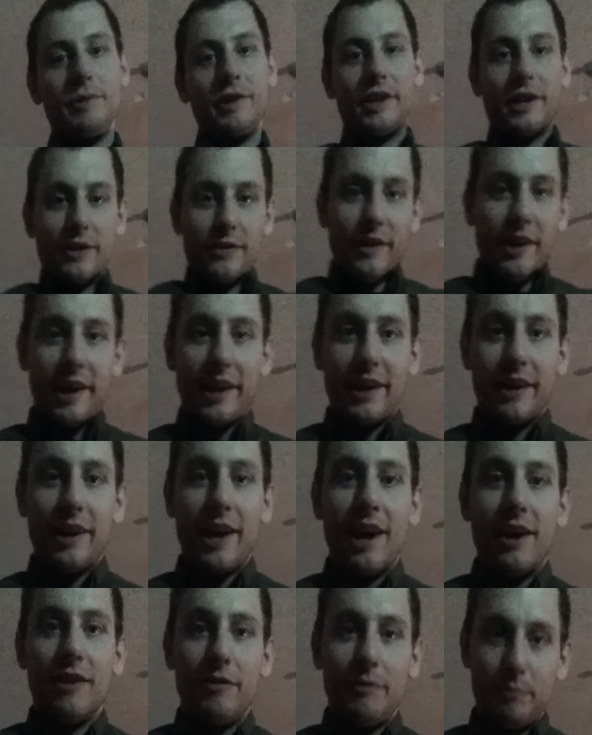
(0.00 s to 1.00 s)
because I
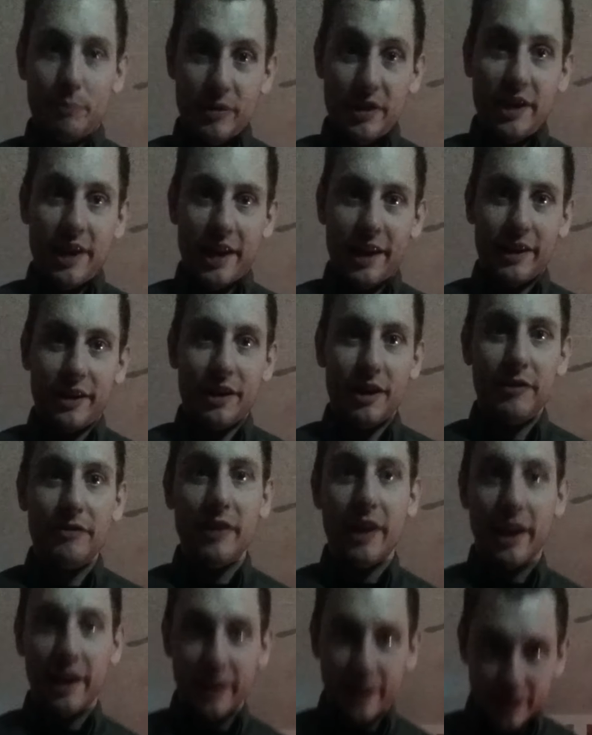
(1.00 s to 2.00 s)
can be handcuffed
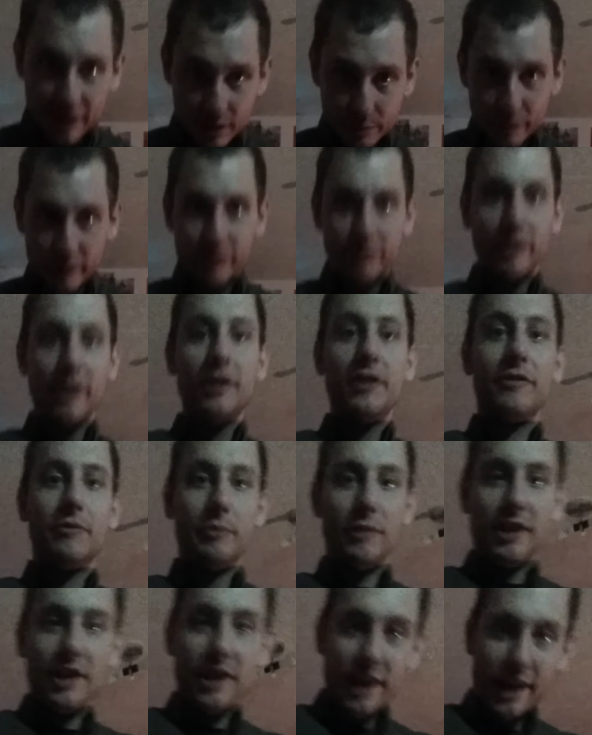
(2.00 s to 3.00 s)
and get them in front of
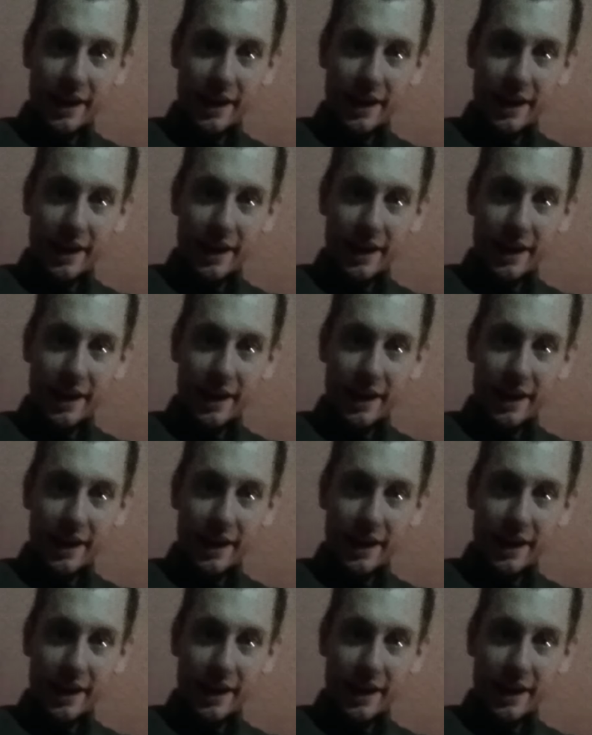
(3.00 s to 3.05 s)
me